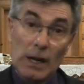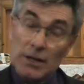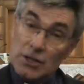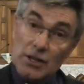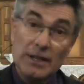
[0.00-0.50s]

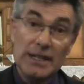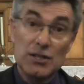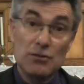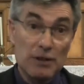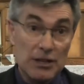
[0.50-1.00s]
And certainly,
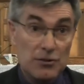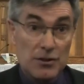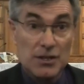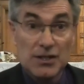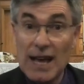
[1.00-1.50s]
as you read through
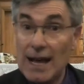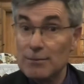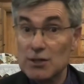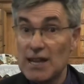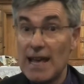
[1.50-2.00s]
the
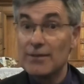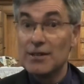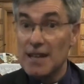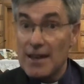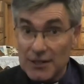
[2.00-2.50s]
Psalms,
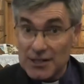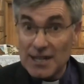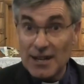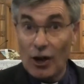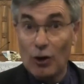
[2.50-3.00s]
David never
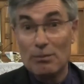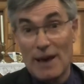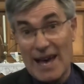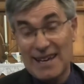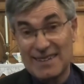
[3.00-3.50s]
did hold
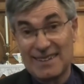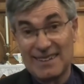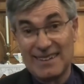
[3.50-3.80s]
back.